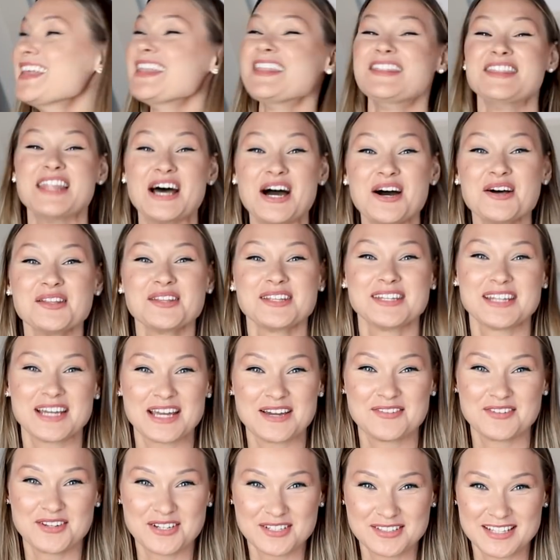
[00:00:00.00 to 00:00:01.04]
Now that I
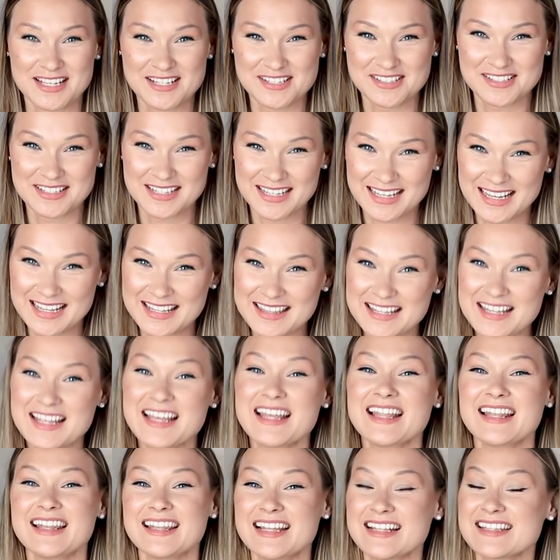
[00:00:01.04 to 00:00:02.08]
have your attention again,
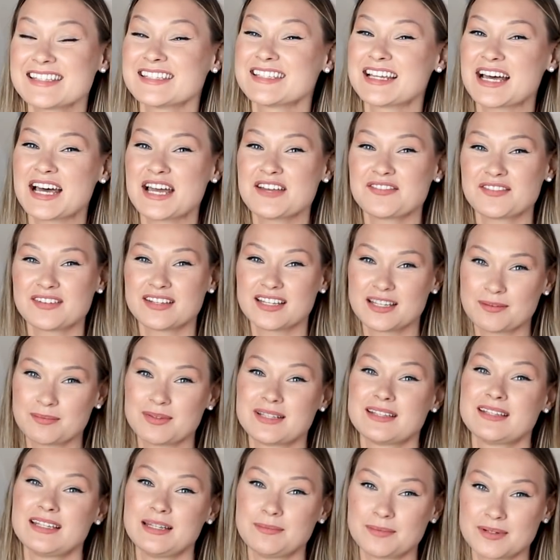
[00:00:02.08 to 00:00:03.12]
let's dive a little
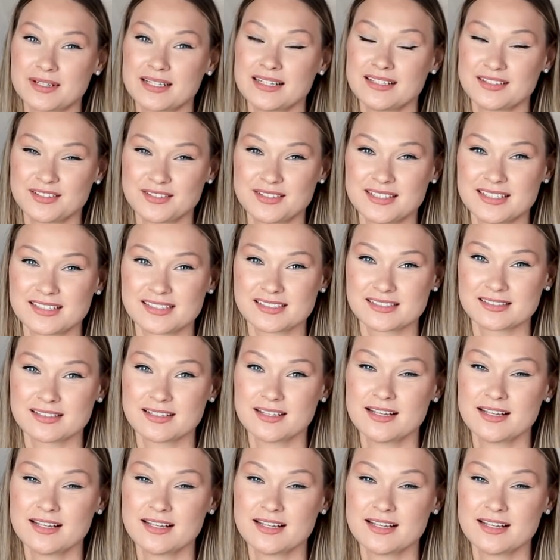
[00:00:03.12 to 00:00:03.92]
bit deeper into this.